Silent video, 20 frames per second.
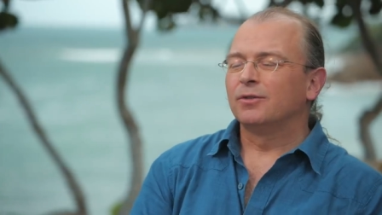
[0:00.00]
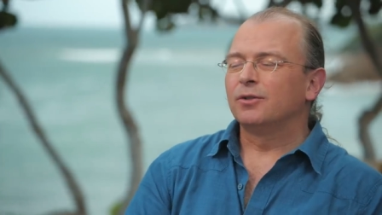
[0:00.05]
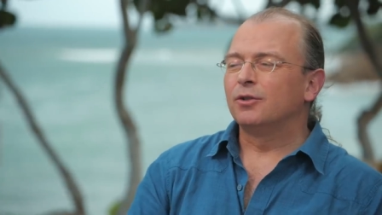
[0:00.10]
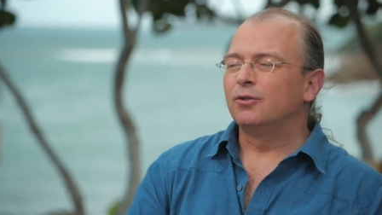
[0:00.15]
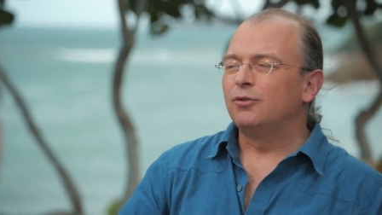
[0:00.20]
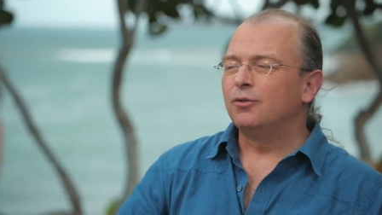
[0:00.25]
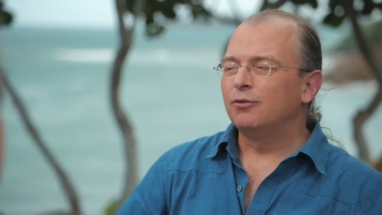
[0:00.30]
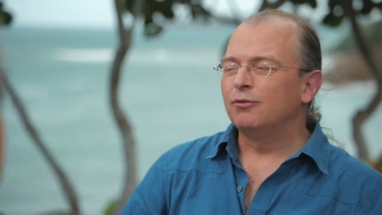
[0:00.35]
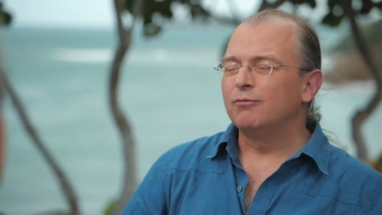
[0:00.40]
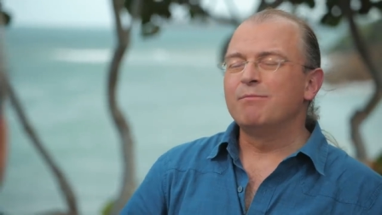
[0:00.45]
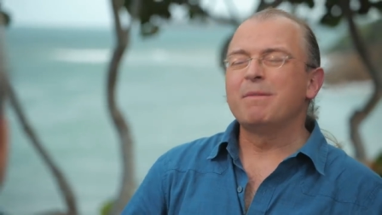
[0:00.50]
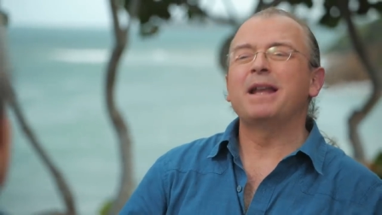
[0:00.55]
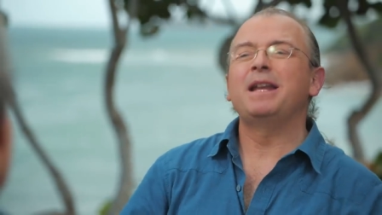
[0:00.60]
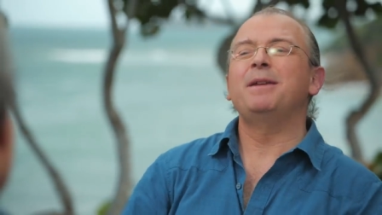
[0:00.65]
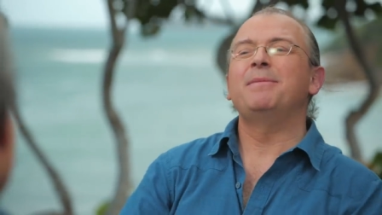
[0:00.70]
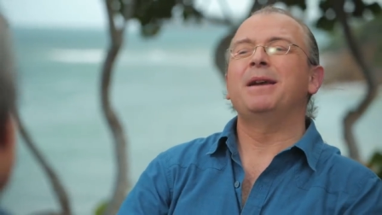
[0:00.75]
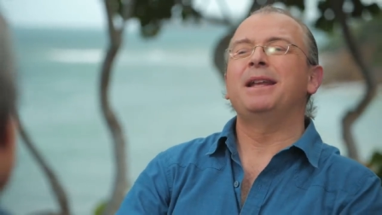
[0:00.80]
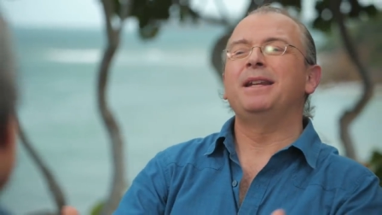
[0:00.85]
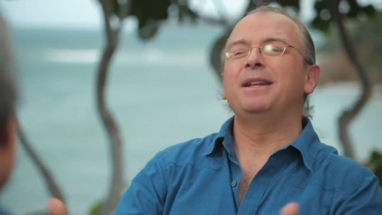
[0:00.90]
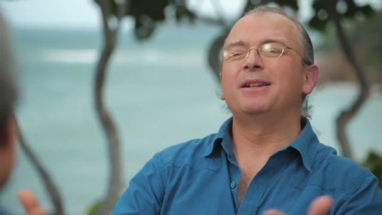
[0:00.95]
to do
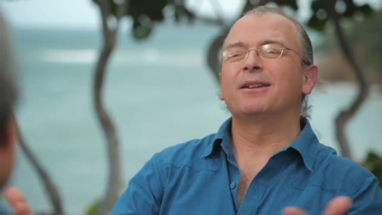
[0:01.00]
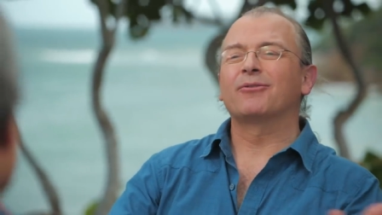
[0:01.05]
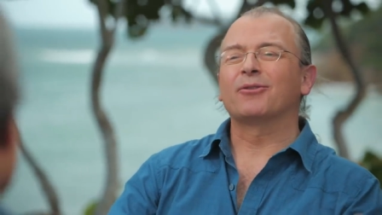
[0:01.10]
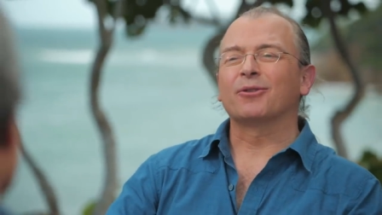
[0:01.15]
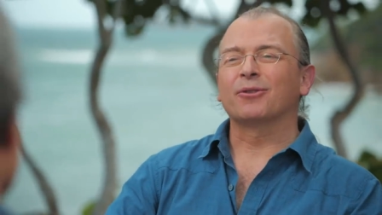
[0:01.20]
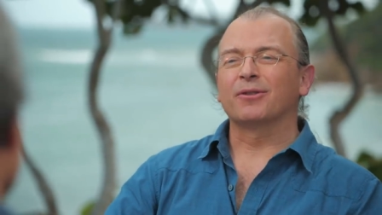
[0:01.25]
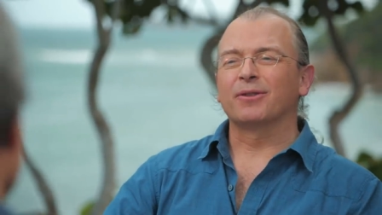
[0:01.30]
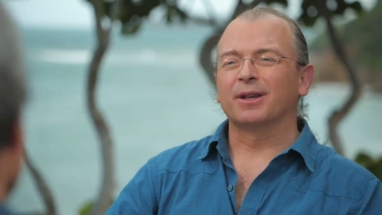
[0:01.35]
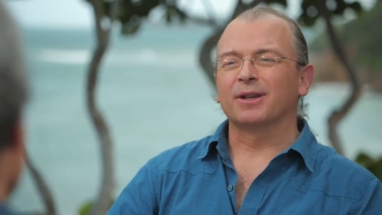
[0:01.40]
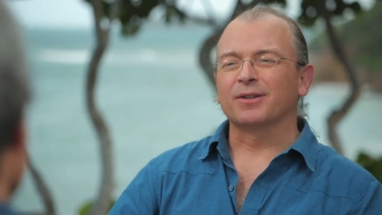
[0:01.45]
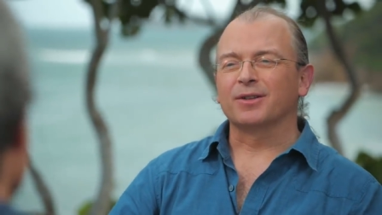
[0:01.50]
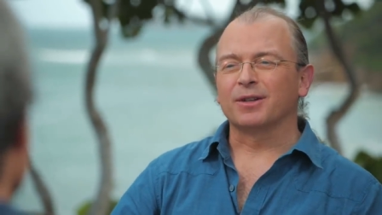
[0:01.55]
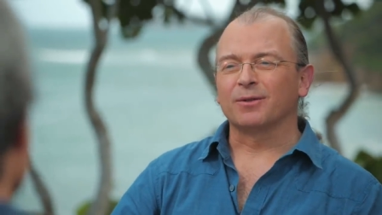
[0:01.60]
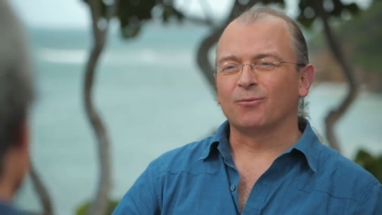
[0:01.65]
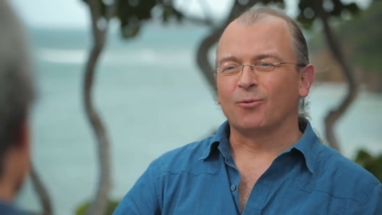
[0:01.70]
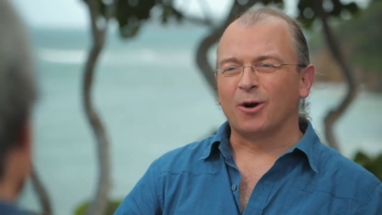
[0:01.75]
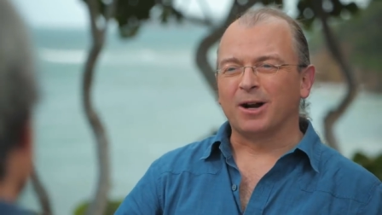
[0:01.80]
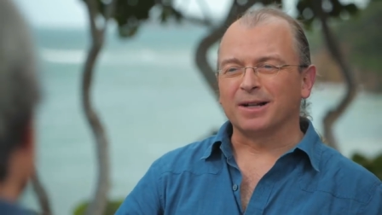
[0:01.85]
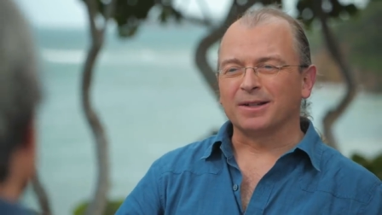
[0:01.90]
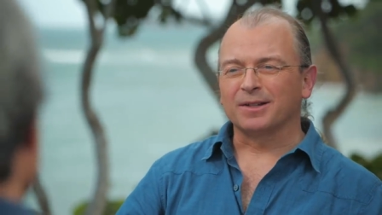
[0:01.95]
many, many different things
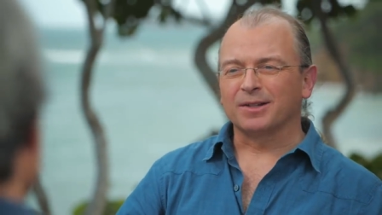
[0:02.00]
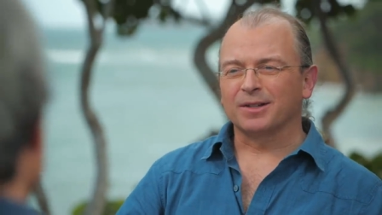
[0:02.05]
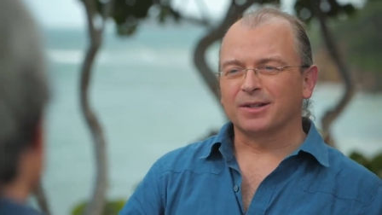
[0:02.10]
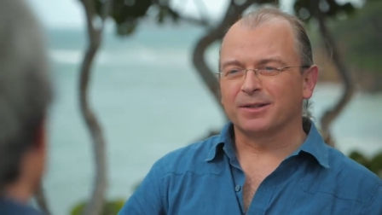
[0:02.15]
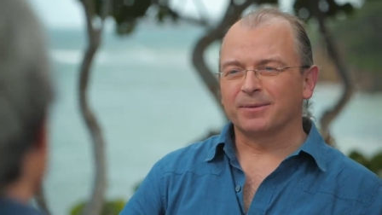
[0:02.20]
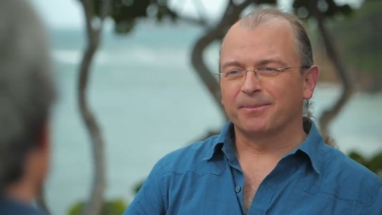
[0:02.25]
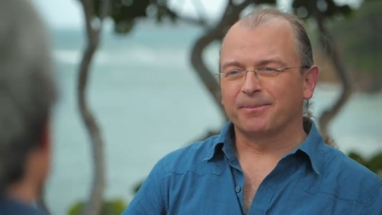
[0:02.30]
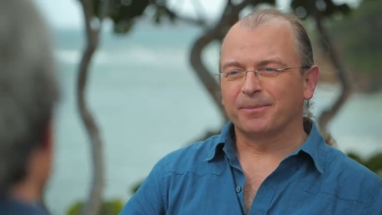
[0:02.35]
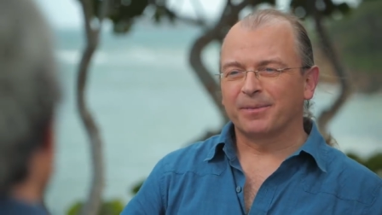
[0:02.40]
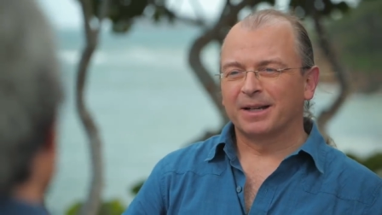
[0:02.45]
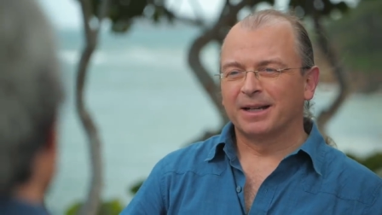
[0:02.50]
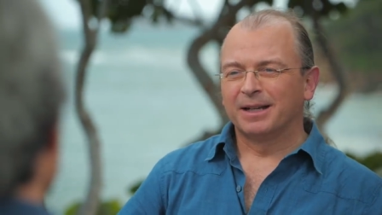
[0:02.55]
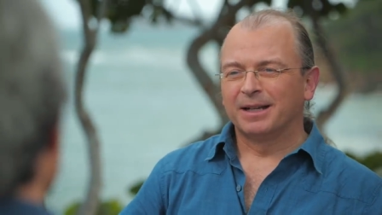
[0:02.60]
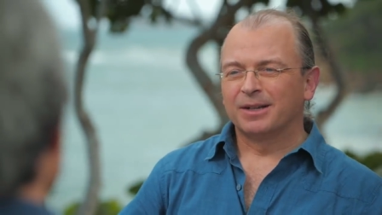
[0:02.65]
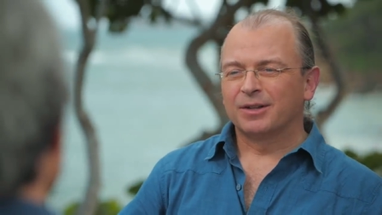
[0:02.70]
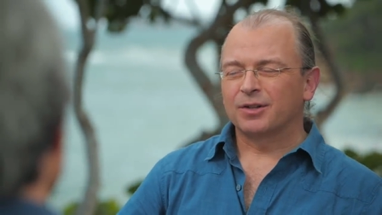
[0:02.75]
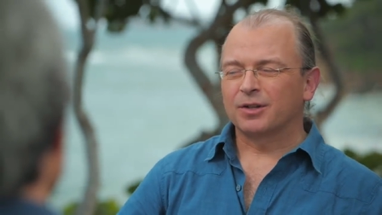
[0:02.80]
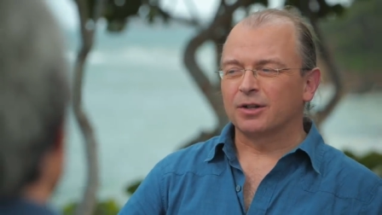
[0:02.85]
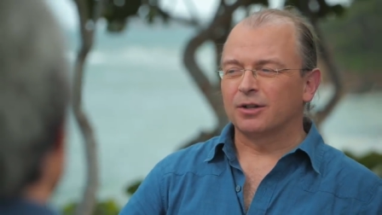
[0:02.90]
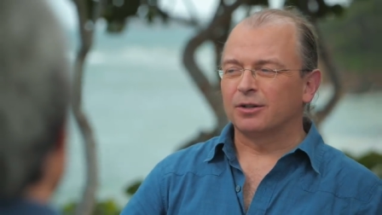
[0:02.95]
at once.
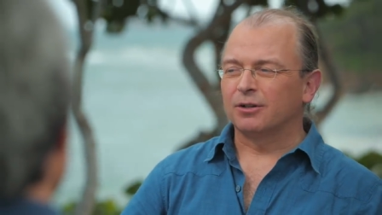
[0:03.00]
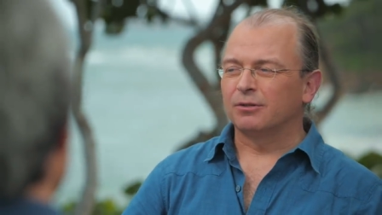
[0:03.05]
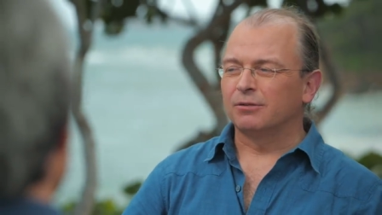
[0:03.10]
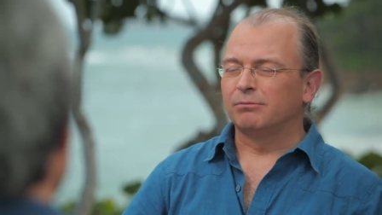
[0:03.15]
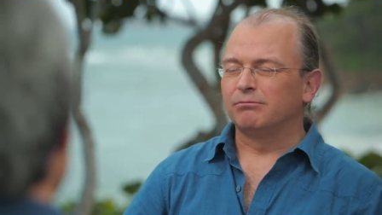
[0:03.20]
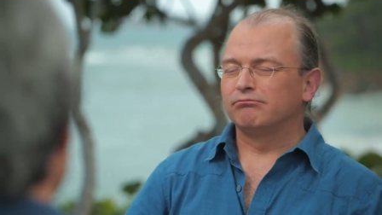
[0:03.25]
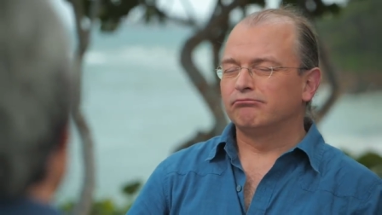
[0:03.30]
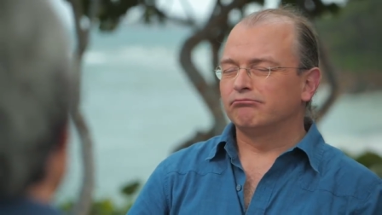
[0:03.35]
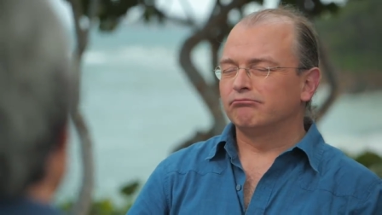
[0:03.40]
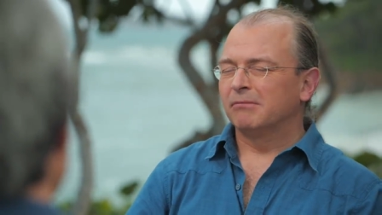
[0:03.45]
So